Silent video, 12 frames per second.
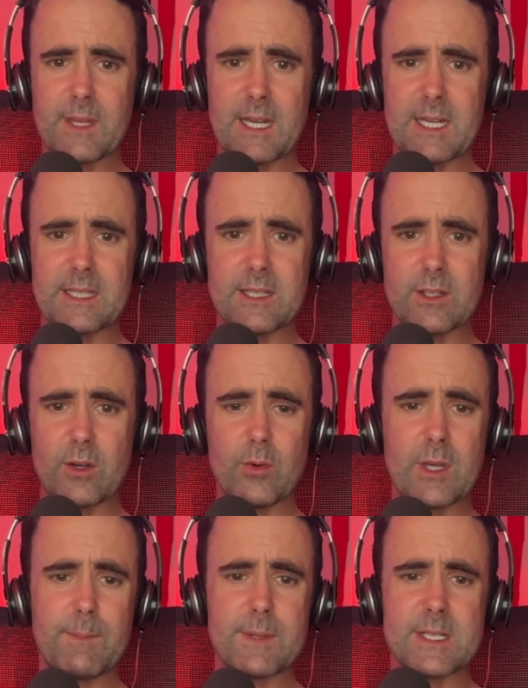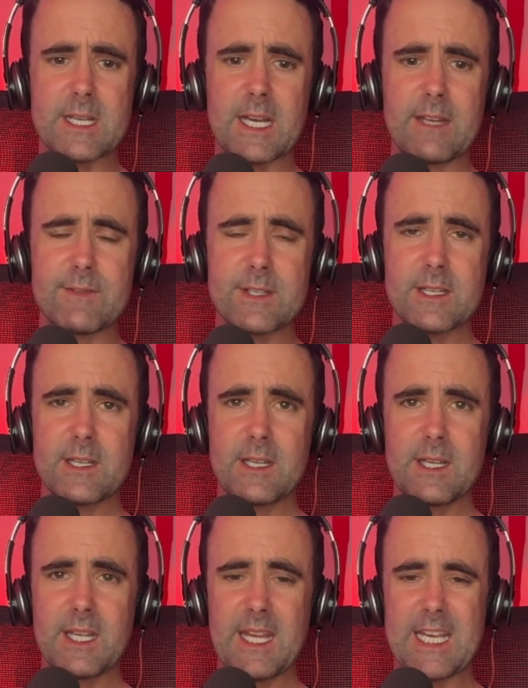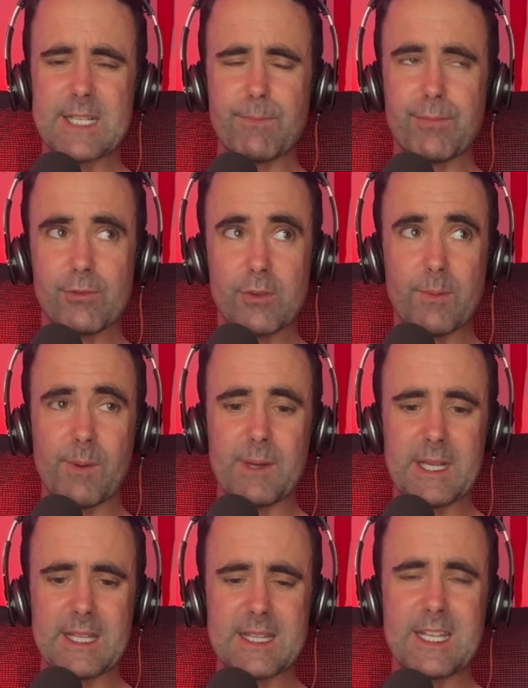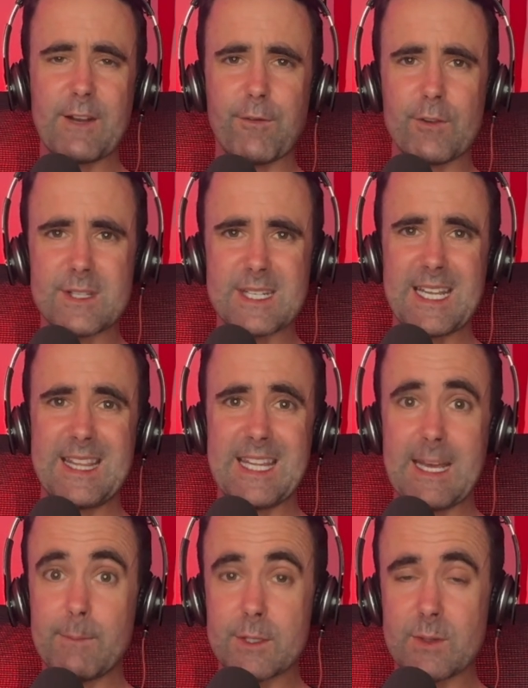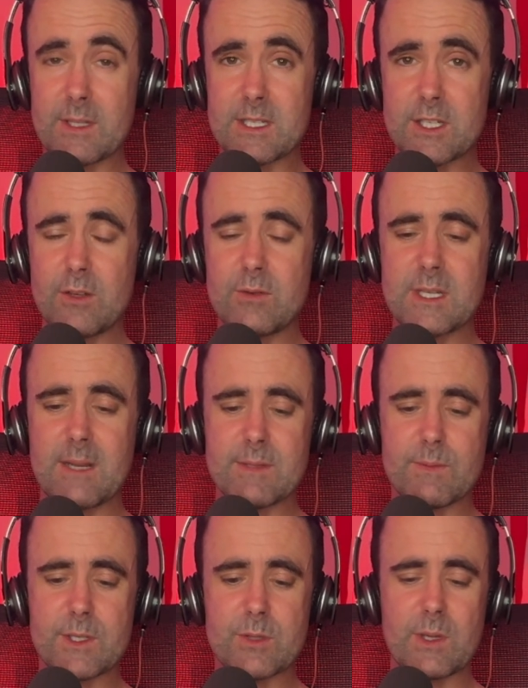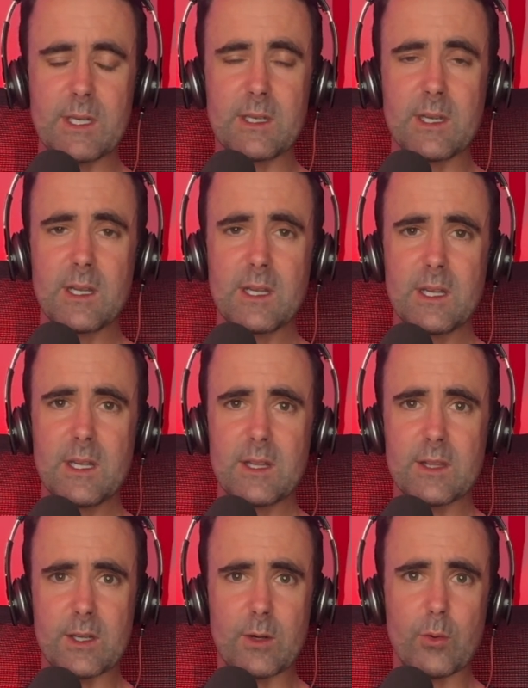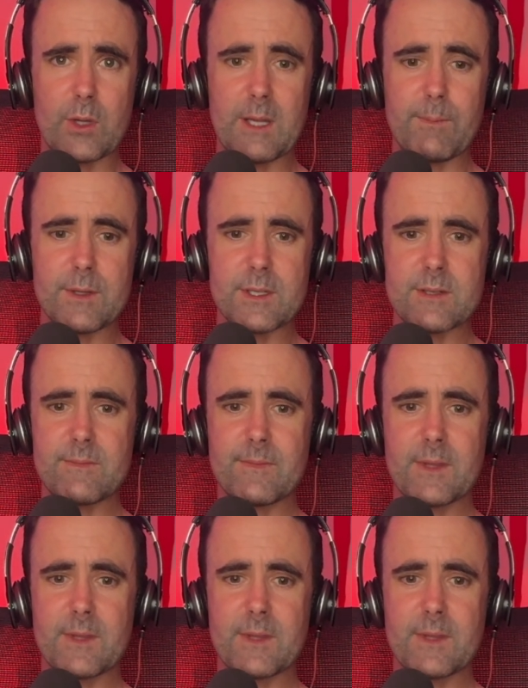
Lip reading: And goalkeeper saves is probably the difference in the end between the two teams, between the goalkeepers.